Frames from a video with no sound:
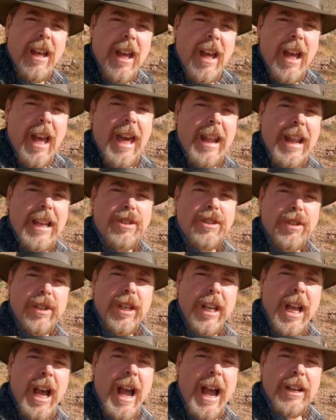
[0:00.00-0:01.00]
And as you
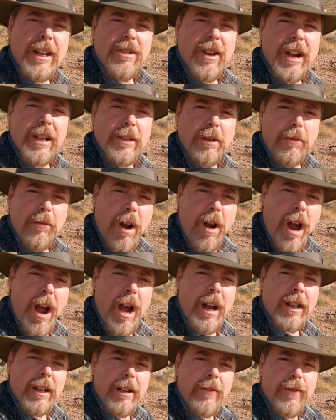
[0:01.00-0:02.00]
dehydrate the
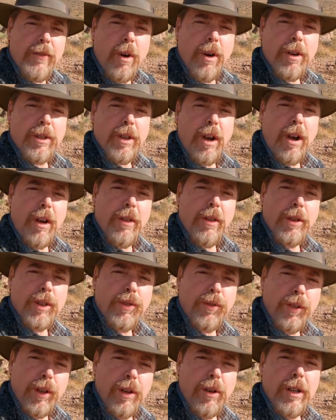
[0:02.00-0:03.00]
rock, of course, all those
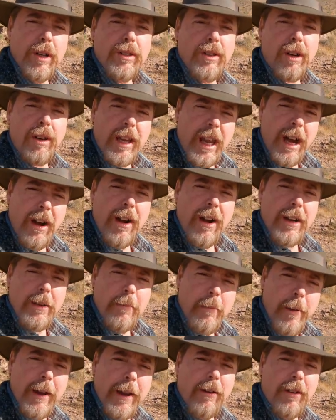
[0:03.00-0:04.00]
fluids are carrying the
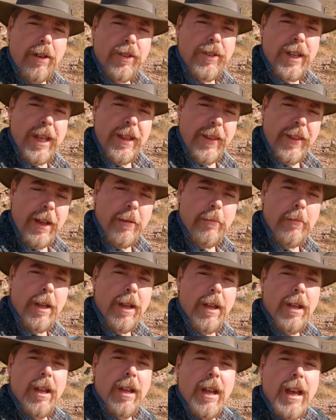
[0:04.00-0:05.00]
minerals in them,
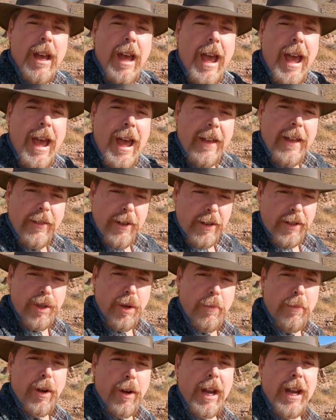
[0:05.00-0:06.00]
and they're
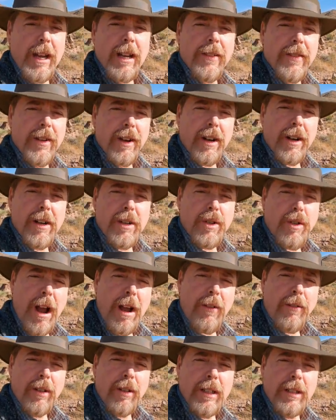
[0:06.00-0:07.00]
superheated, and they're going to
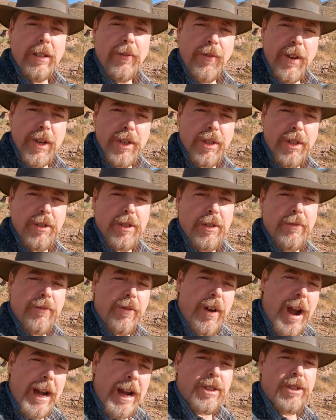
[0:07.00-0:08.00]
travel into fissures and
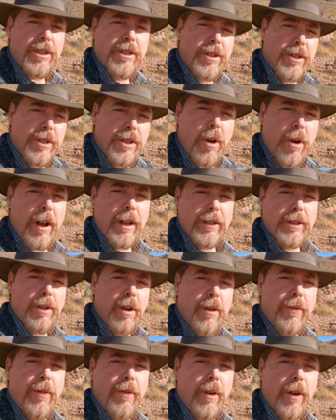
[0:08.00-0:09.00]
fractures and so on and
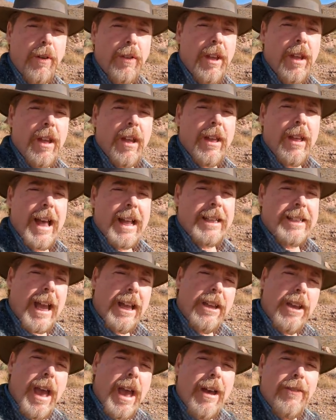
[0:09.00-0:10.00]
so forth. That's how
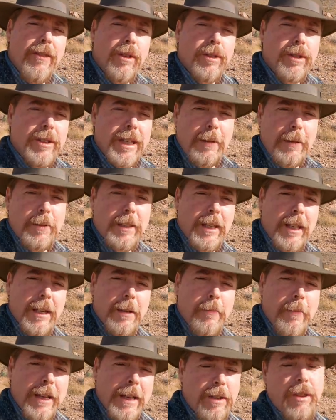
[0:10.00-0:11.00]
you have those deep-seated
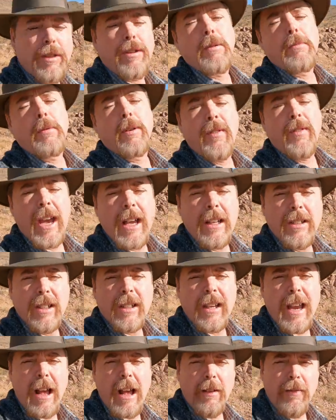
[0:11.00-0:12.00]
mesothermal veins in
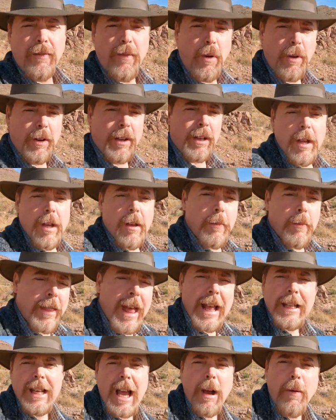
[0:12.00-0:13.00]
California. But
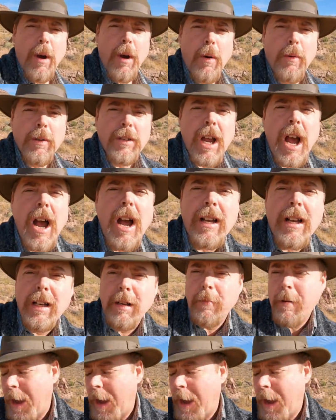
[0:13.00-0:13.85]
that's not what we're talking about